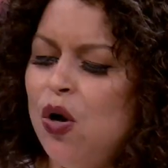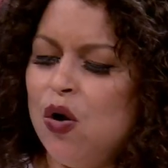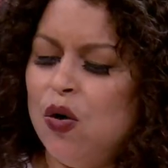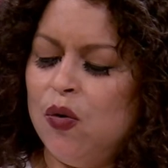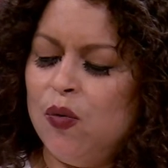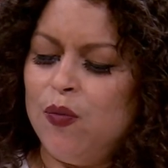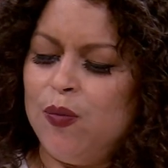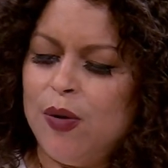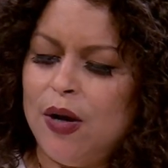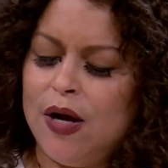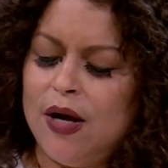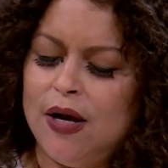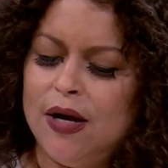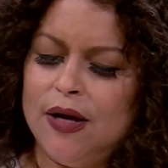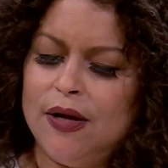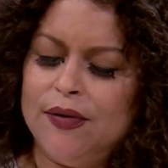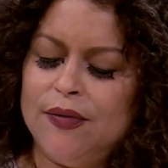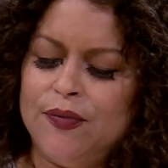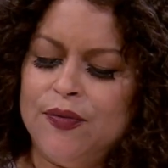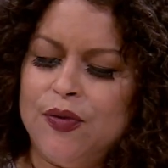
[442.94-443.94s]
hope?
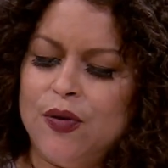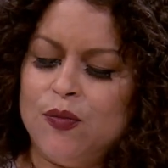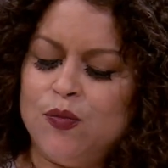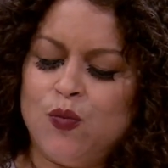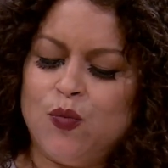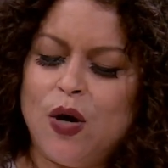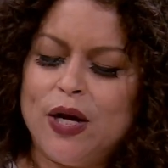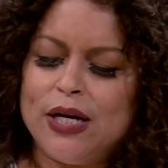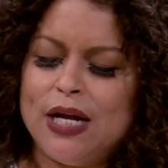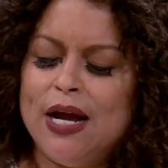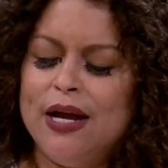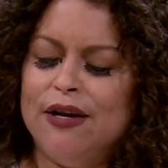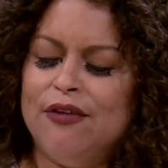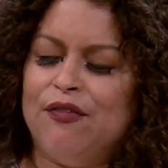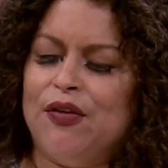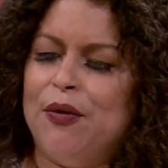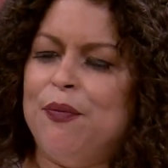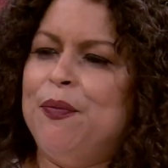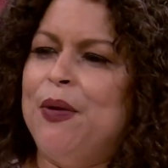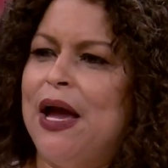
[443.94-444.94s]
Uh, what kind
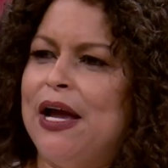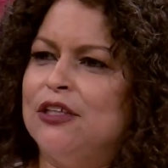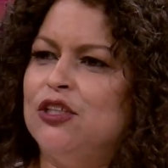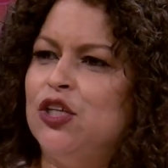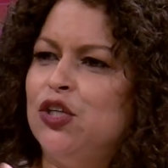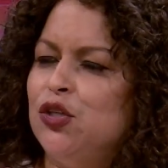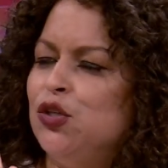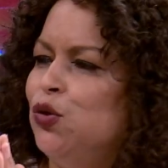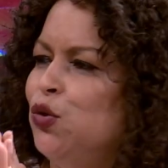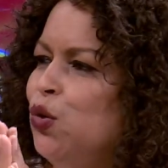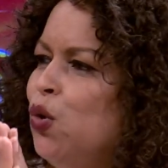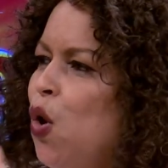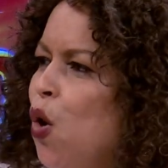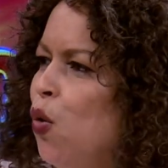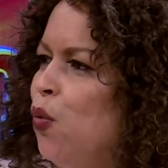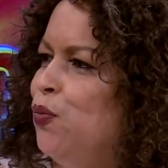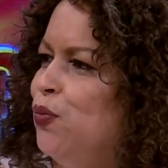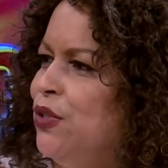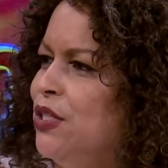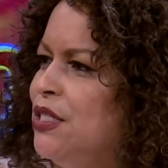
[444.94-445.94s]
of impact do you
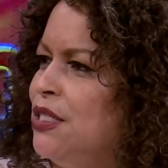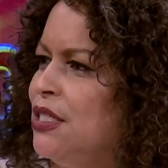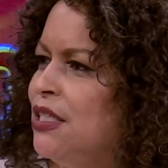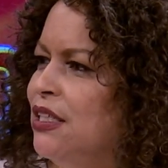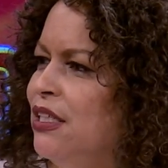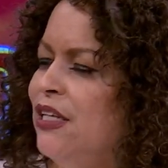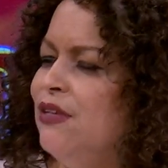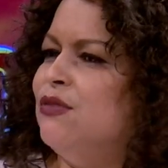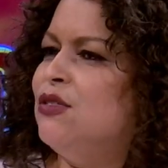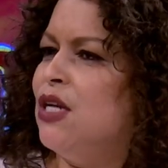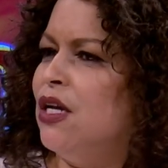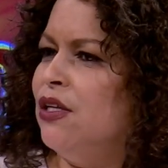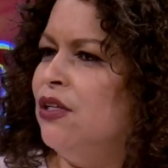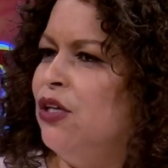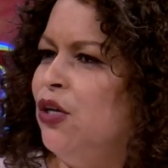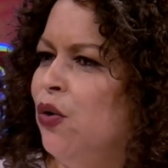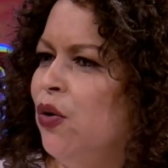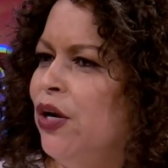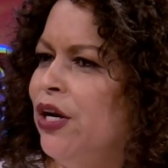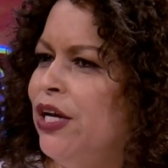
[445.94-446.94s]
hope this leaves on
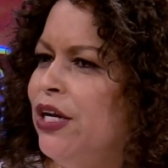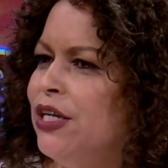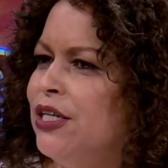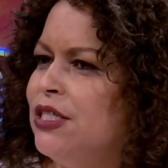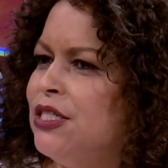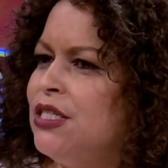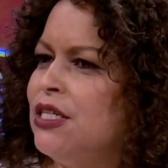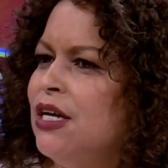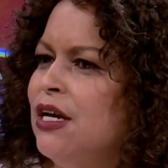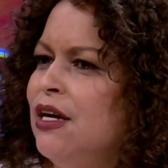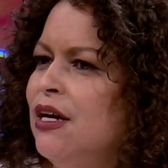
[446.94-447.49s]
the audience?